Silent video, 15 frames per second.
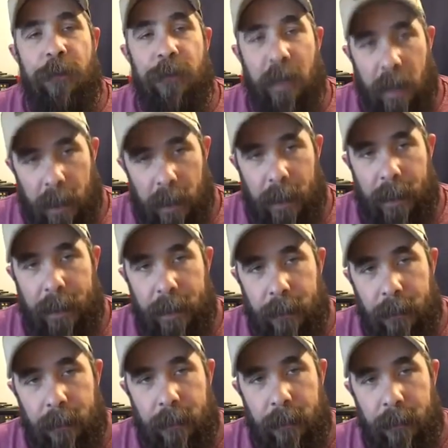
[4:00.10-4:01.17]

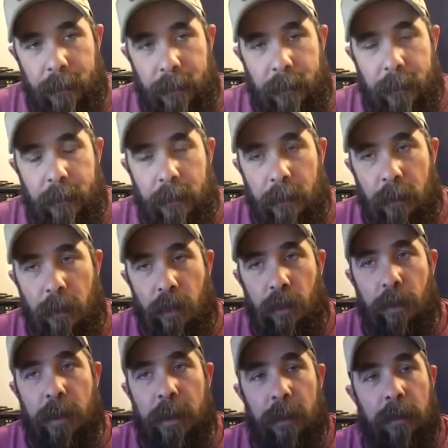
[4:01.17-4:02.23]
find
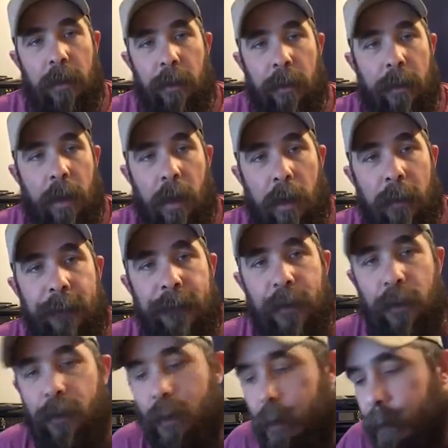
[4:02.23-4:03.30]
you can turn off
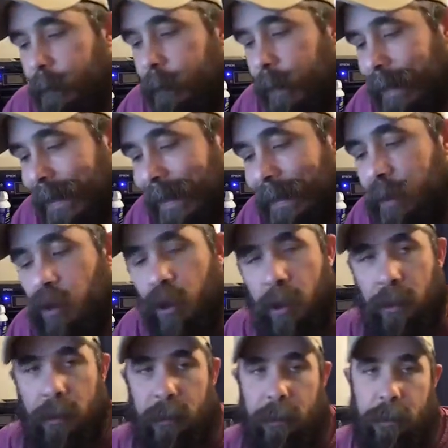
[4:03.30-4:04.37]
your
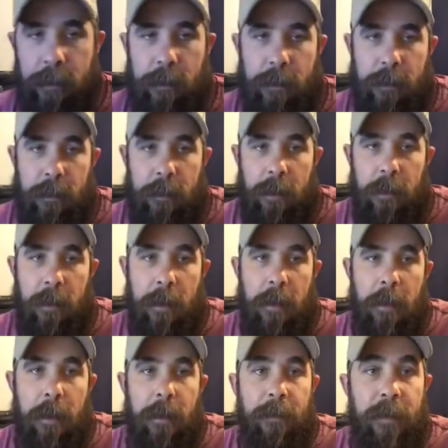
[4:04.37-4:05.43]
notifications.
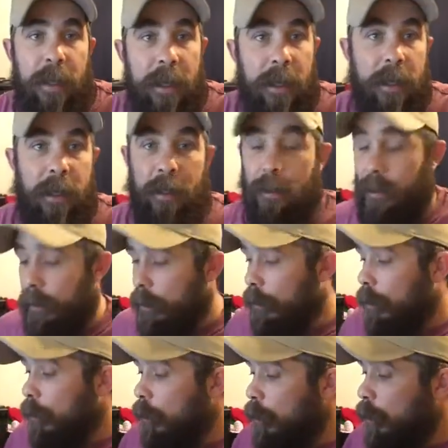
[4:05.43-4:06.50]
Then
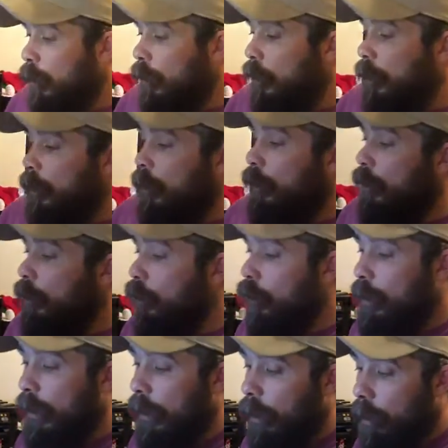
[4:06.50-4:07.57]
you
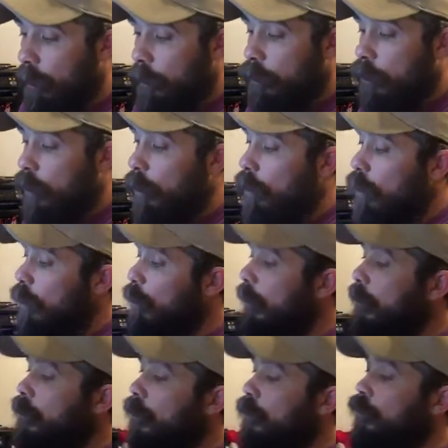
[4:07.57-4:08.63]
can also go
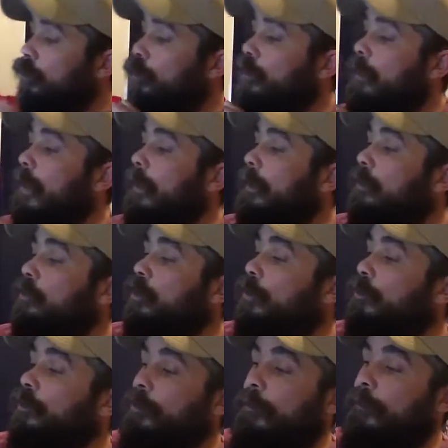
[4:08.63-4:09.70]
into your settings
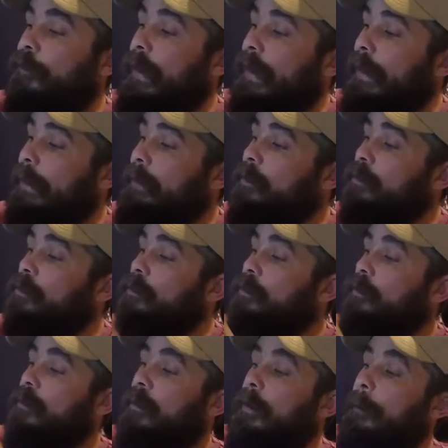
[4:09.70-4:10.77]
on your device,
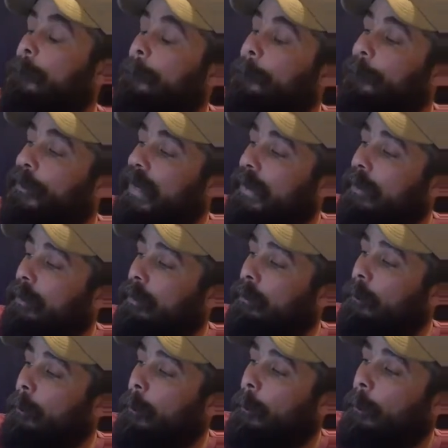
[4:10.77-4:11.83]

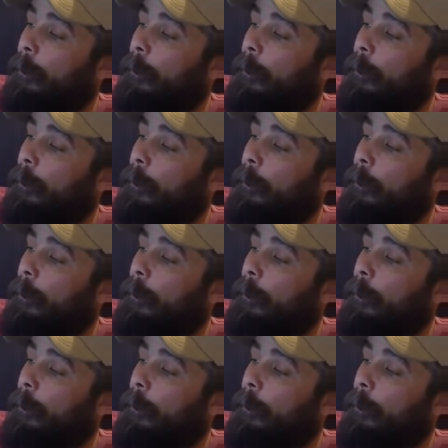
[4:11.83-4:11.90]
bam,